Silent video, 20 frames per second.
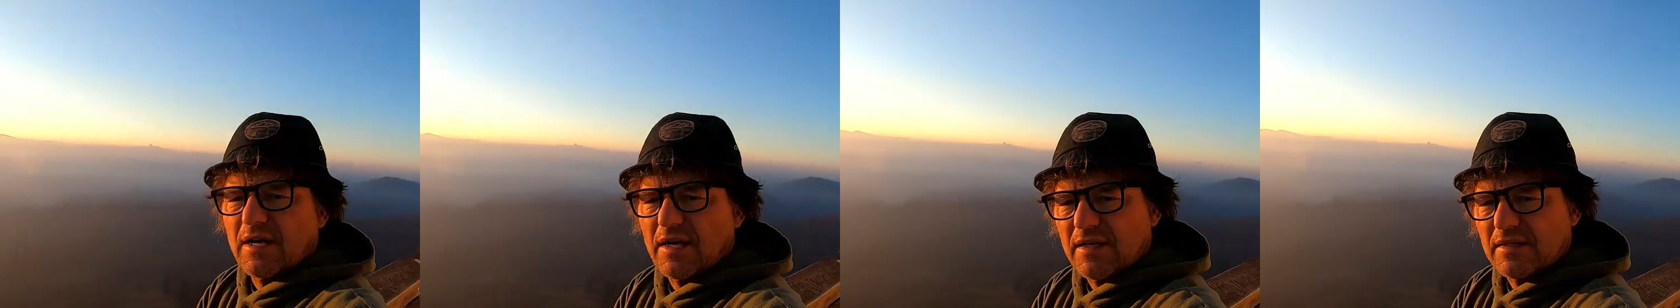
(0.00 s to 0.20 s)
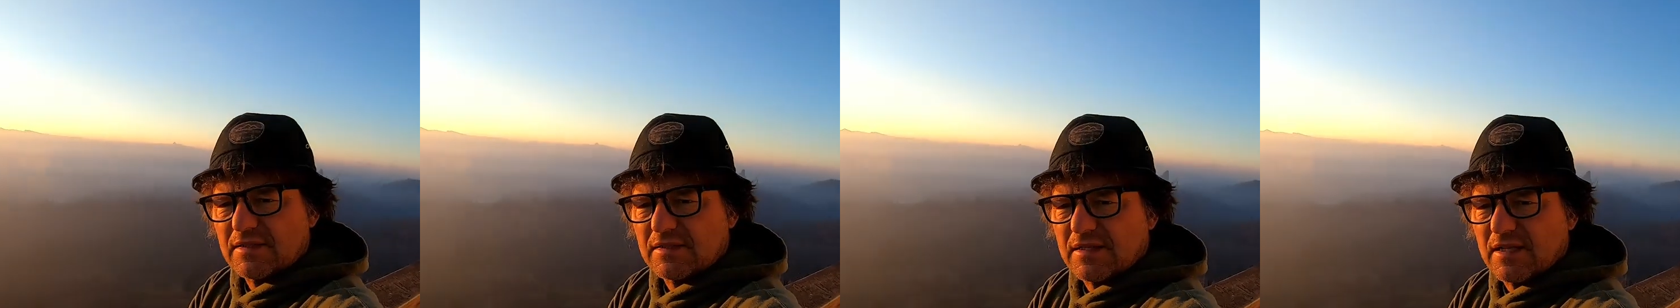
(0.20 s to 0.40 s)

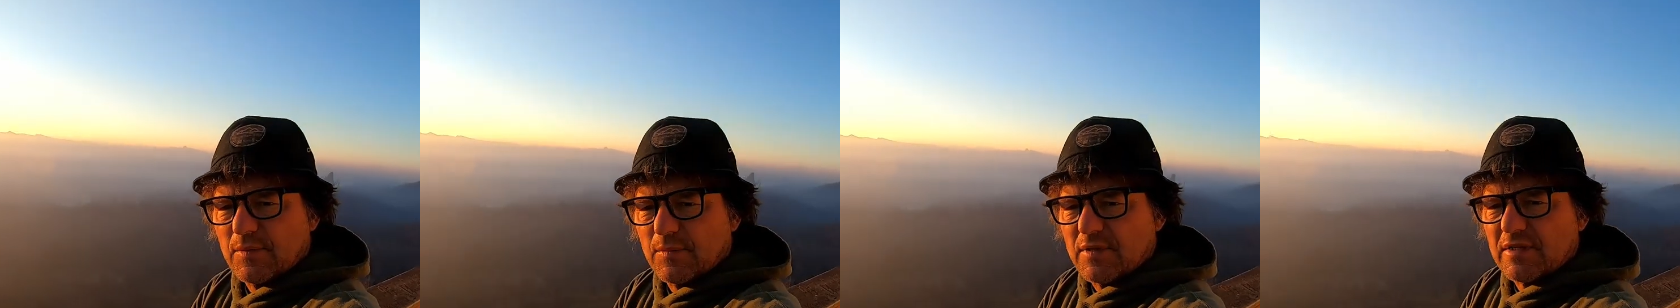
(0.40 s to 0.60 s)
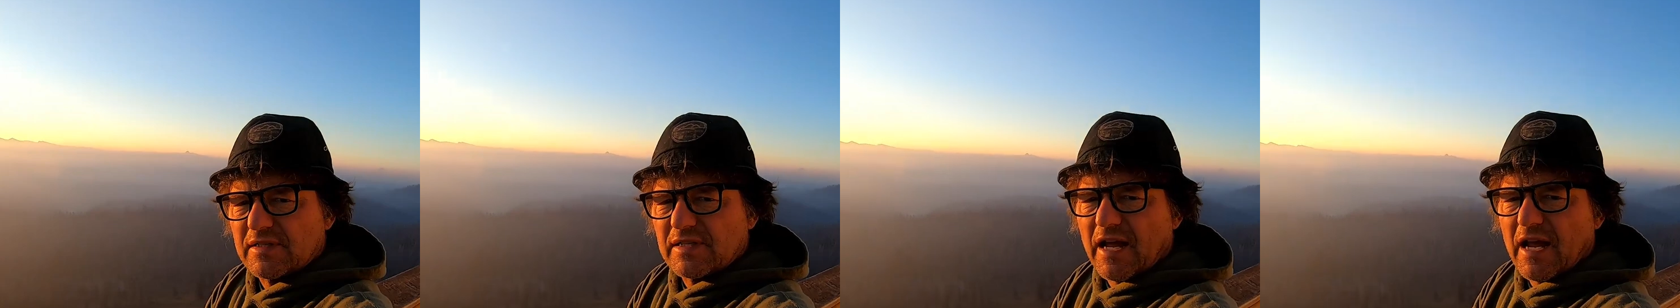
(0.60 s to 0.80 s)
It's gonna
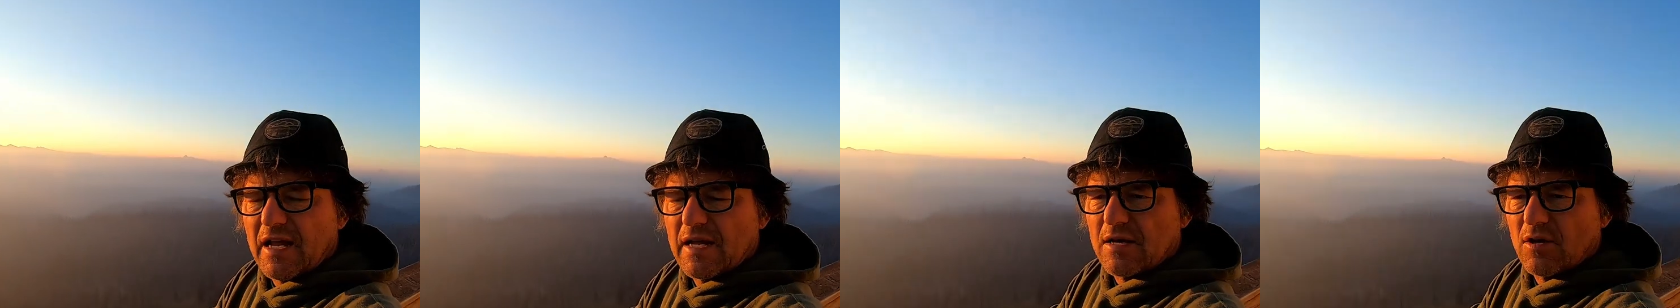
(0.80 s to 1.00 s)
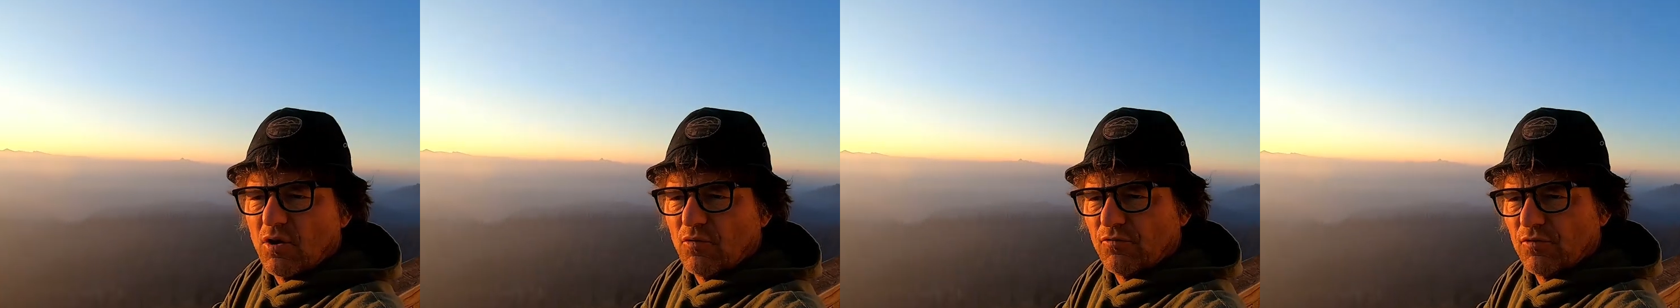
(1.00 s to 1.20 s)
be
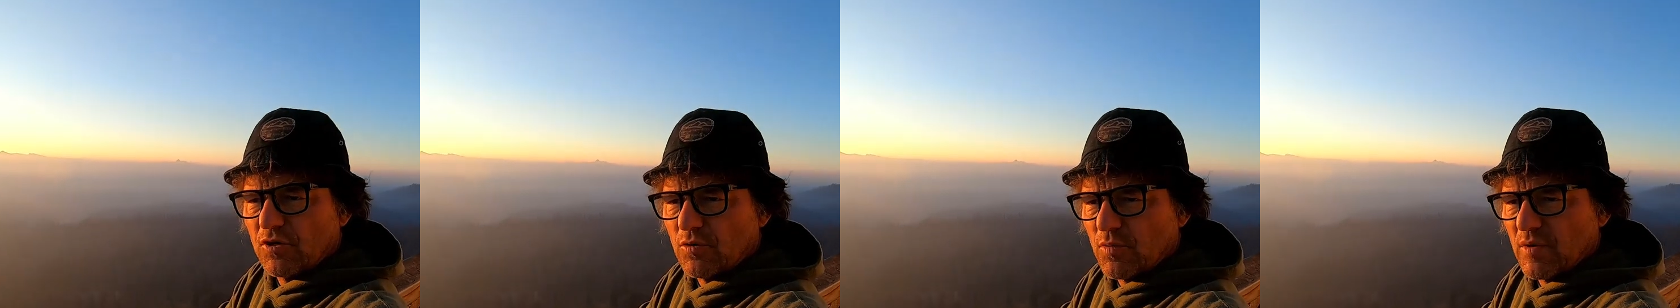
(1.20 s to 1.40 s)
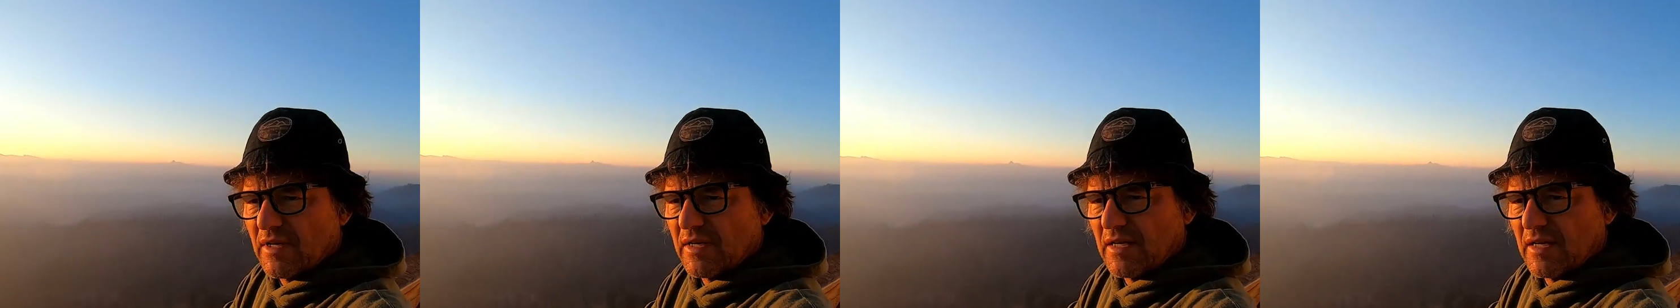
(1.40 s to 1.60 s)
tight.
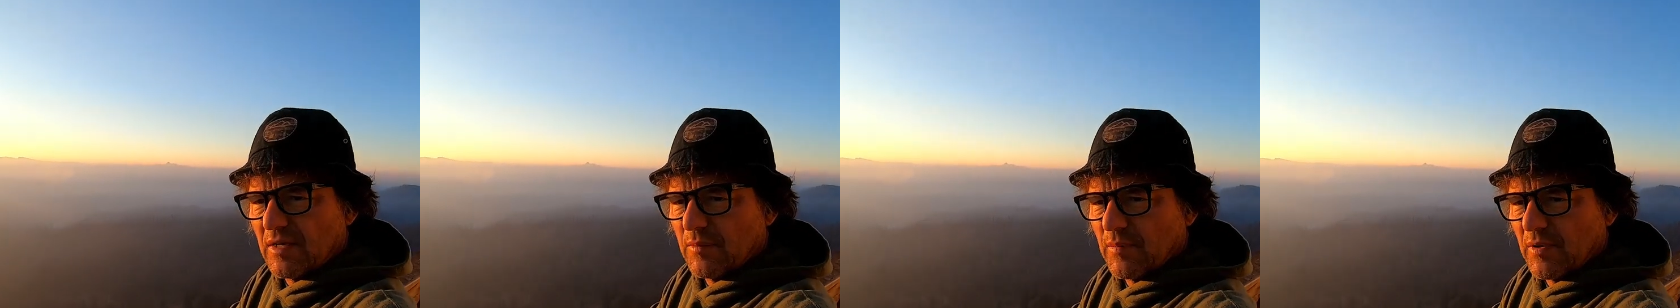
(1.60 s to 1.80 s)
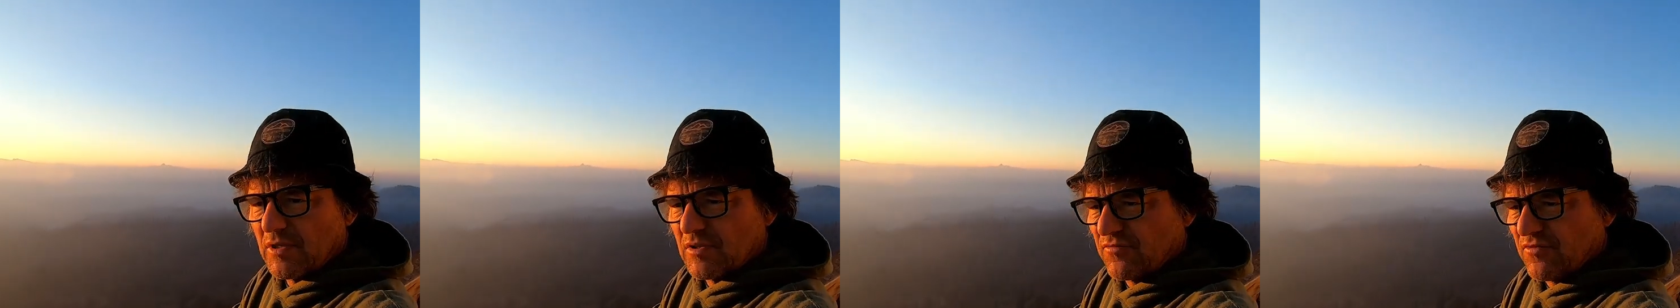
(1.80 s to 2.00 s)
Hopefully we can get
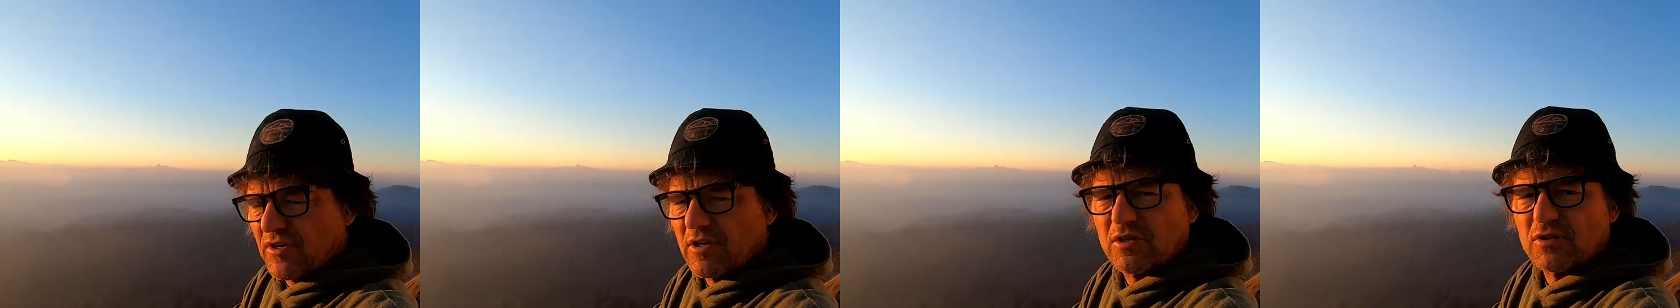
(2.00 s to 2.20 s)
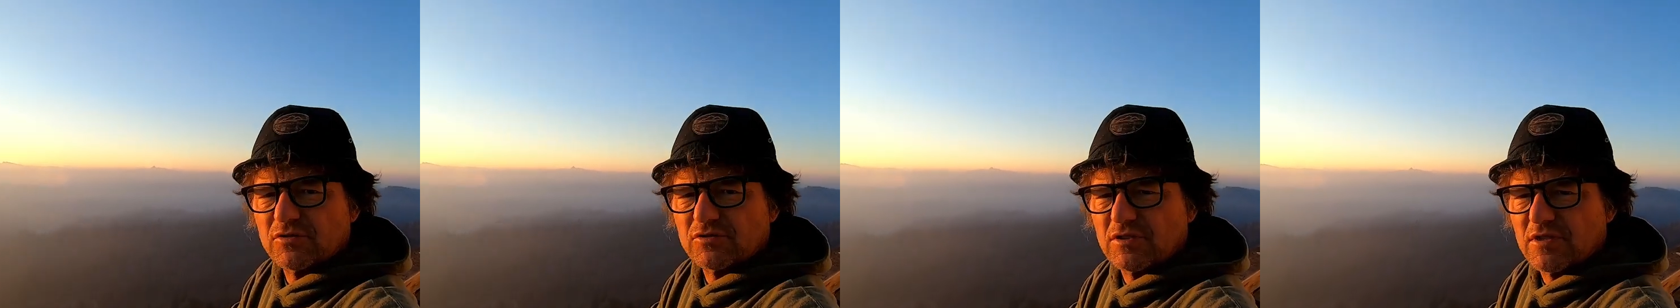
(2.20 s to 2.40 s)
a bunch of
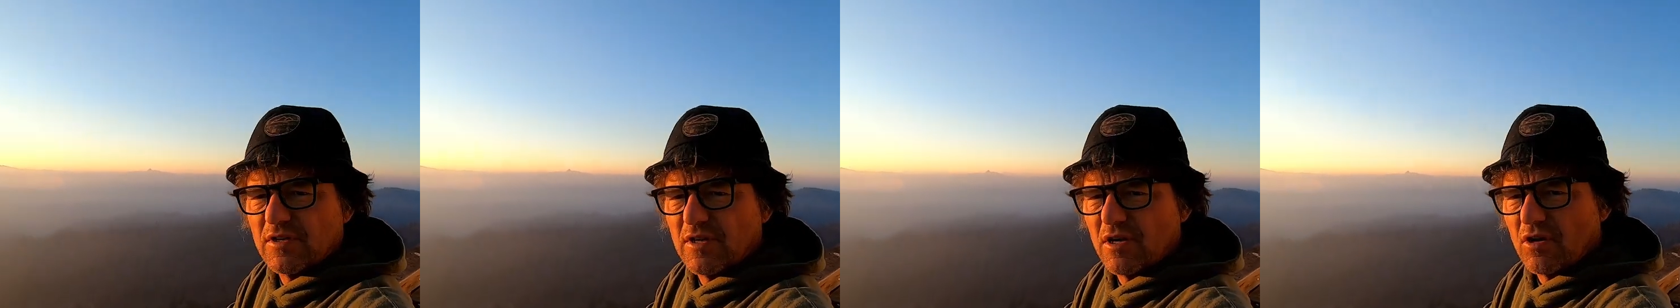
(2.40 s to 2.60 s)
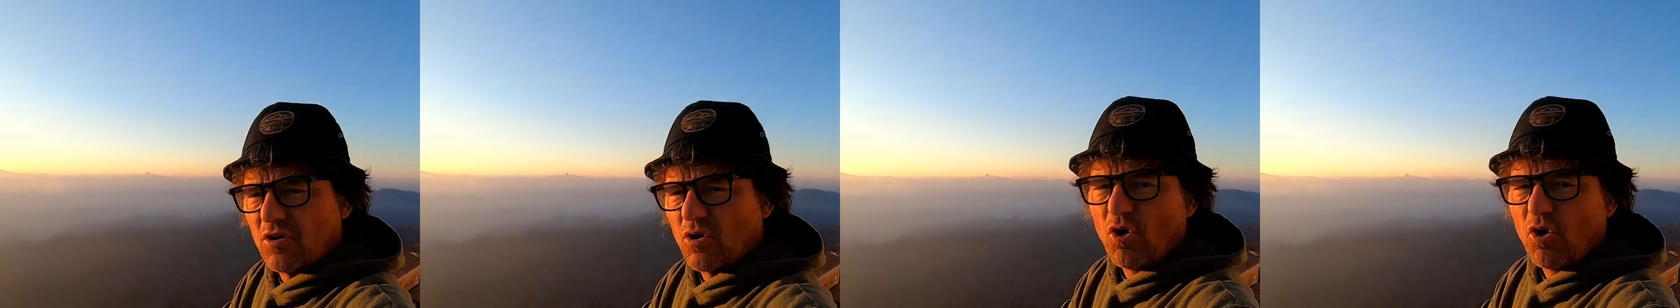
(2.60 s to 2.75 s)
vehicles in there.